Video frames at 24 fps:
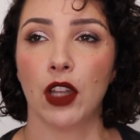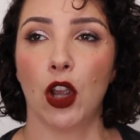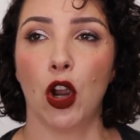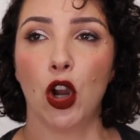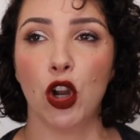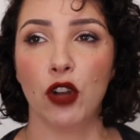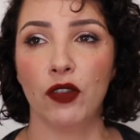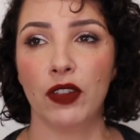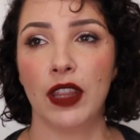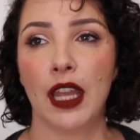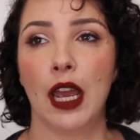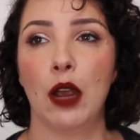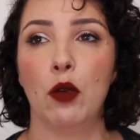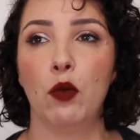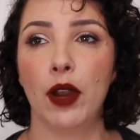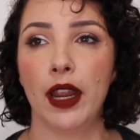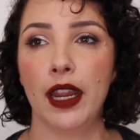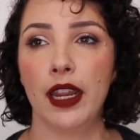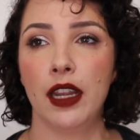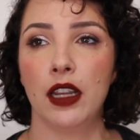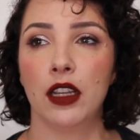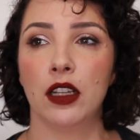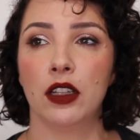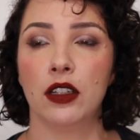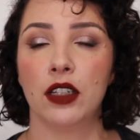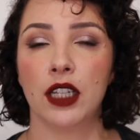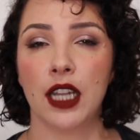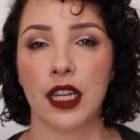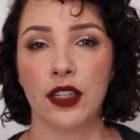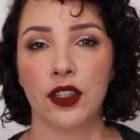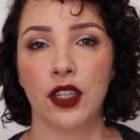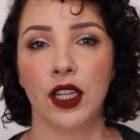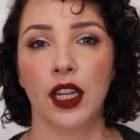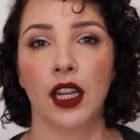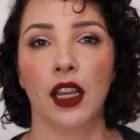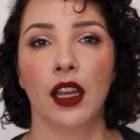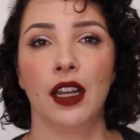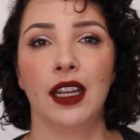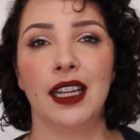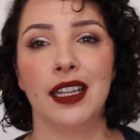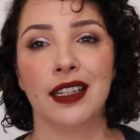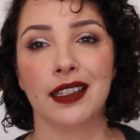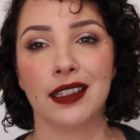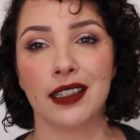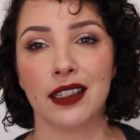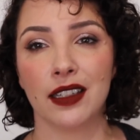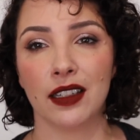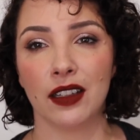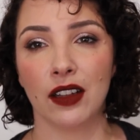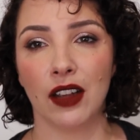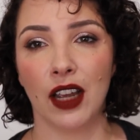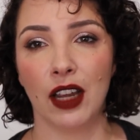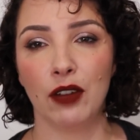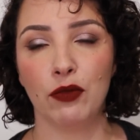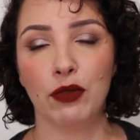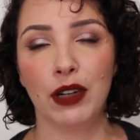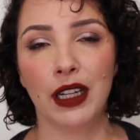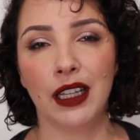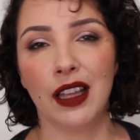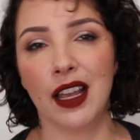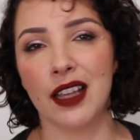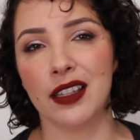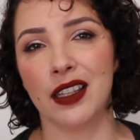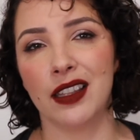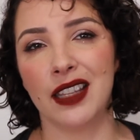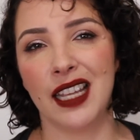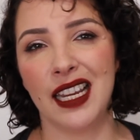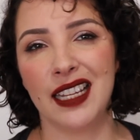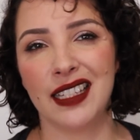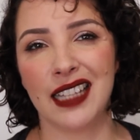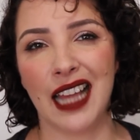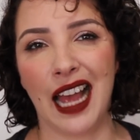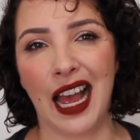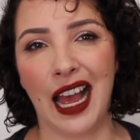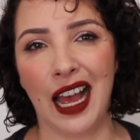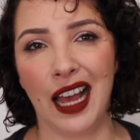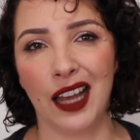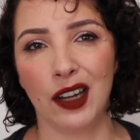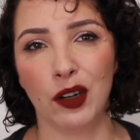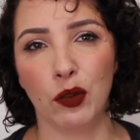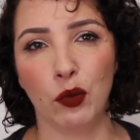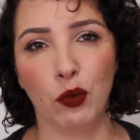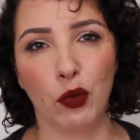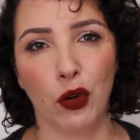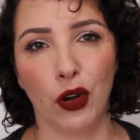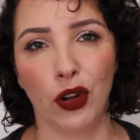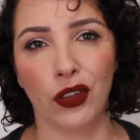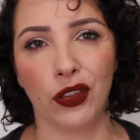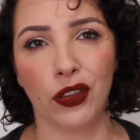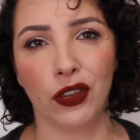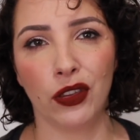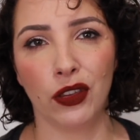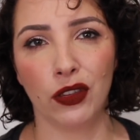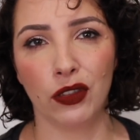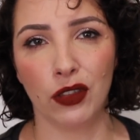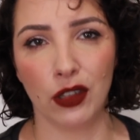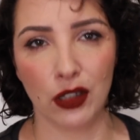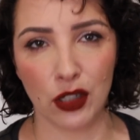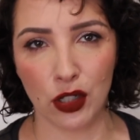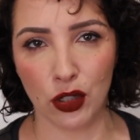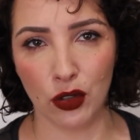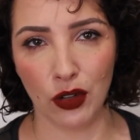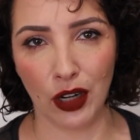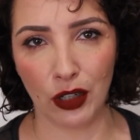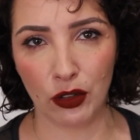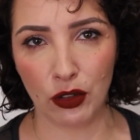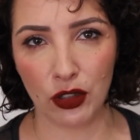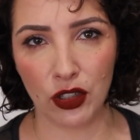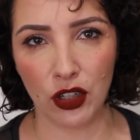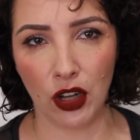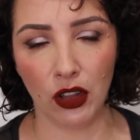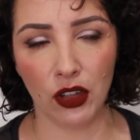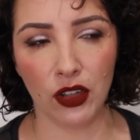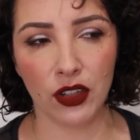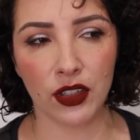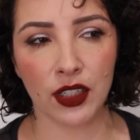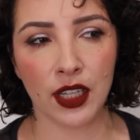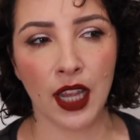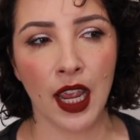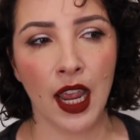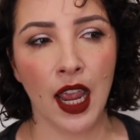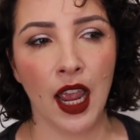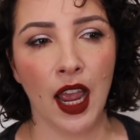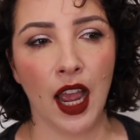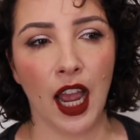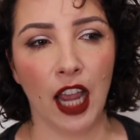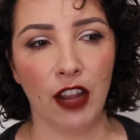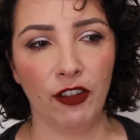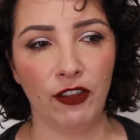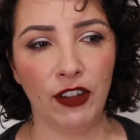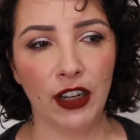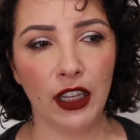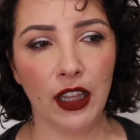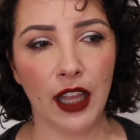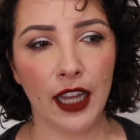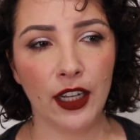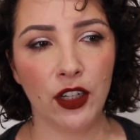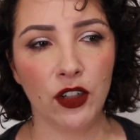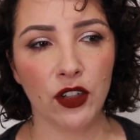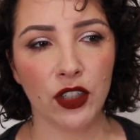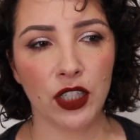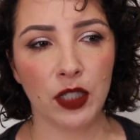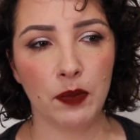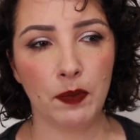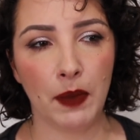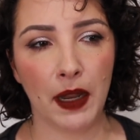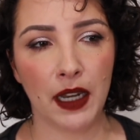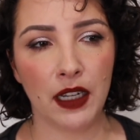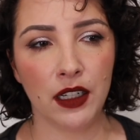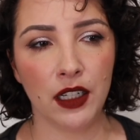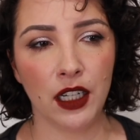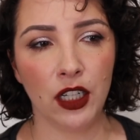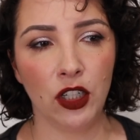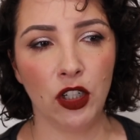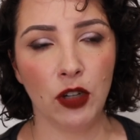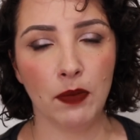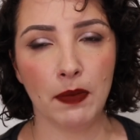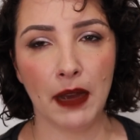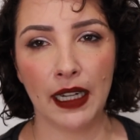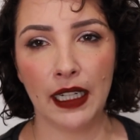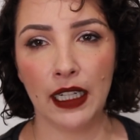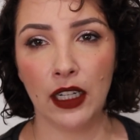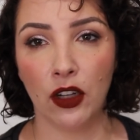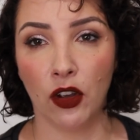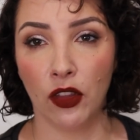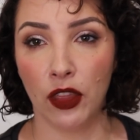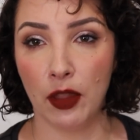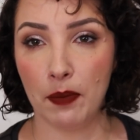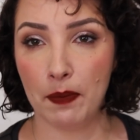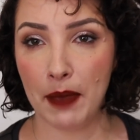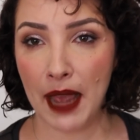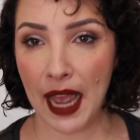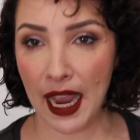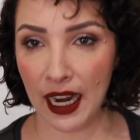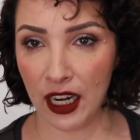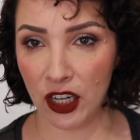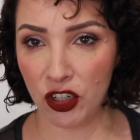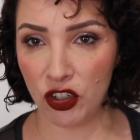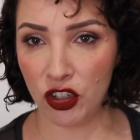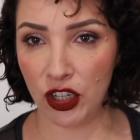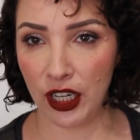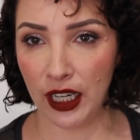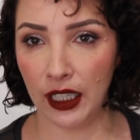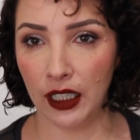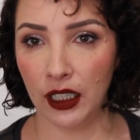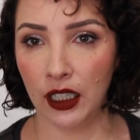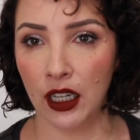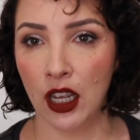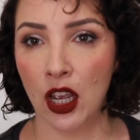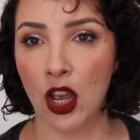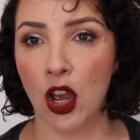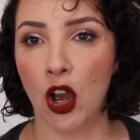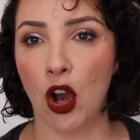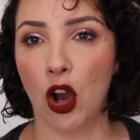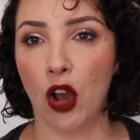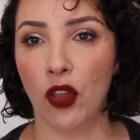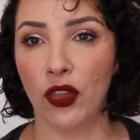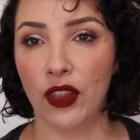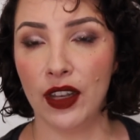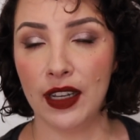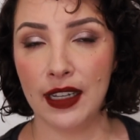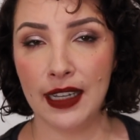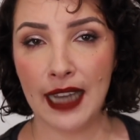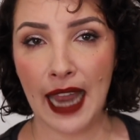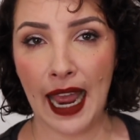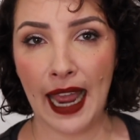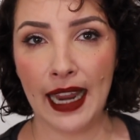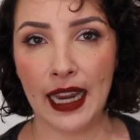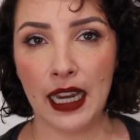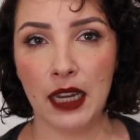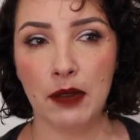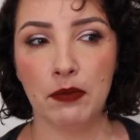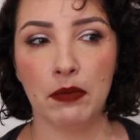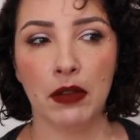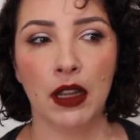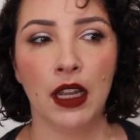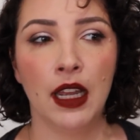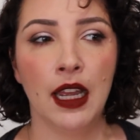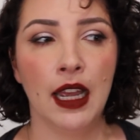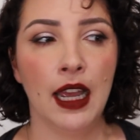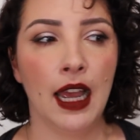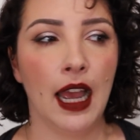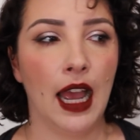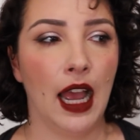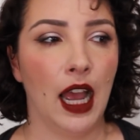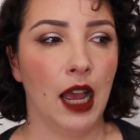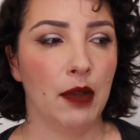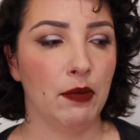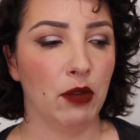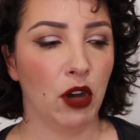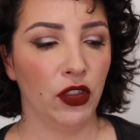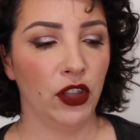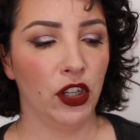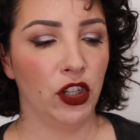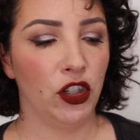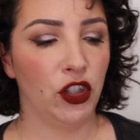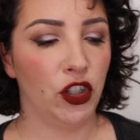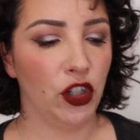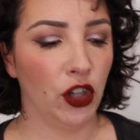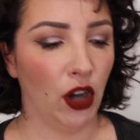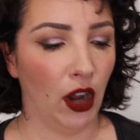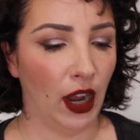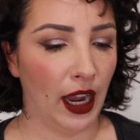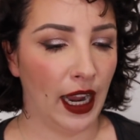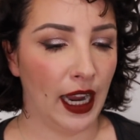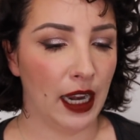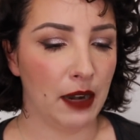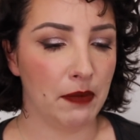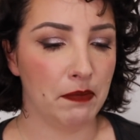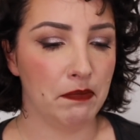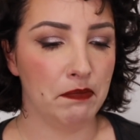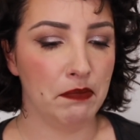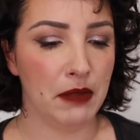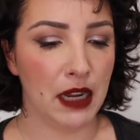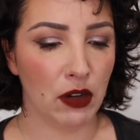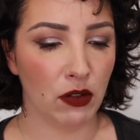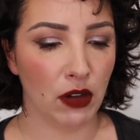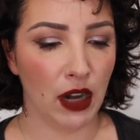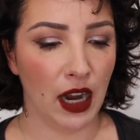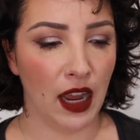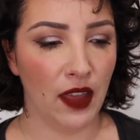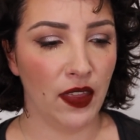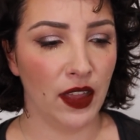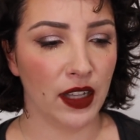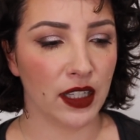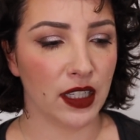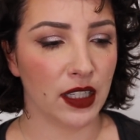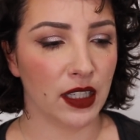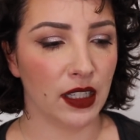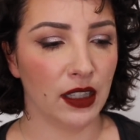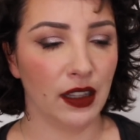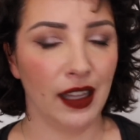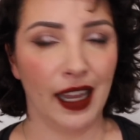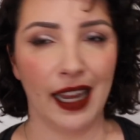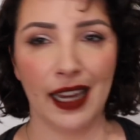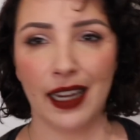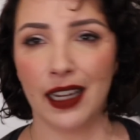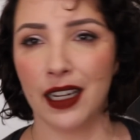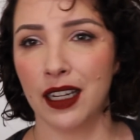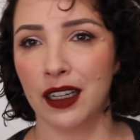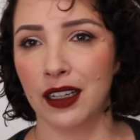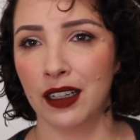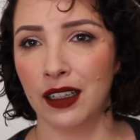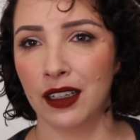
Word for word: over that week testing it is I realized that these aren't worth the $200. I feel like you're spending your money on the packaging, on the name, on the giant mirror that's like